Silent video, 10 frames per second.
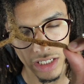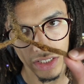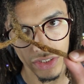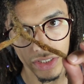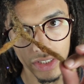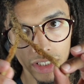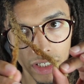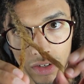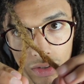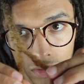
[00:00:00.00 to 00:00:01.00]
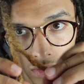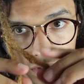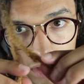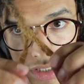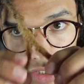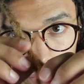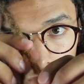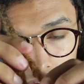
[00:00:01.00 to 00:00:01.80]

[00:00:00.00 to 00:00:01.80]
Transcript: You can see how short